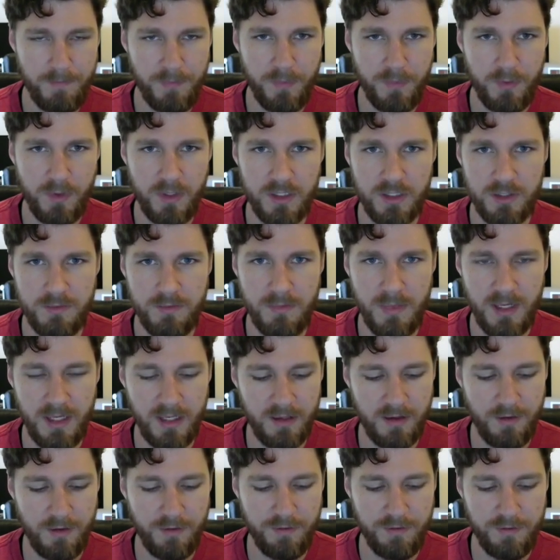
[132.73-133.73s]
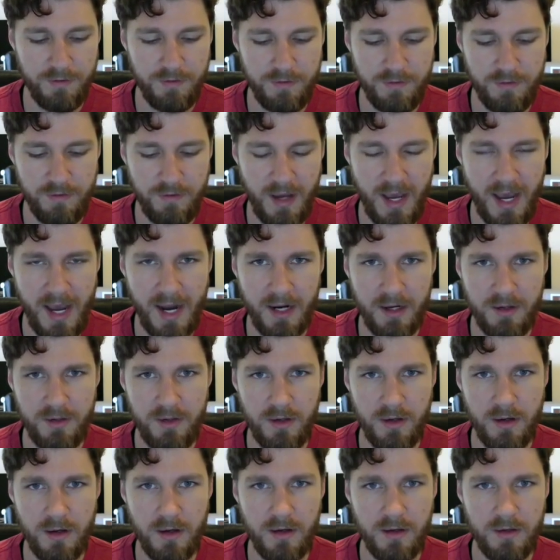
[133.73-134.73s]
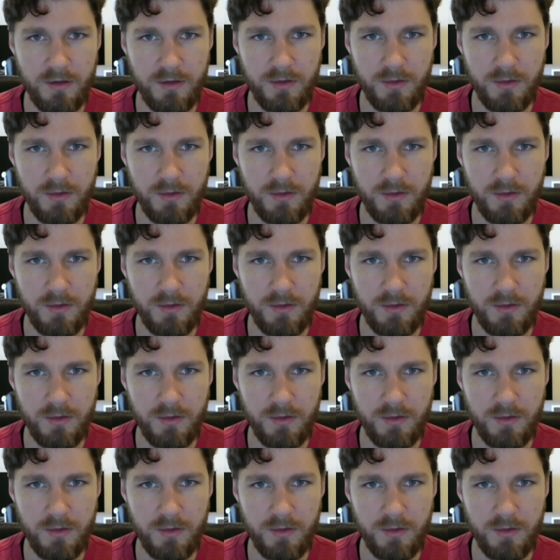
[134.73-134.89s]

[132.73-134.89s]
we can just make it a factor.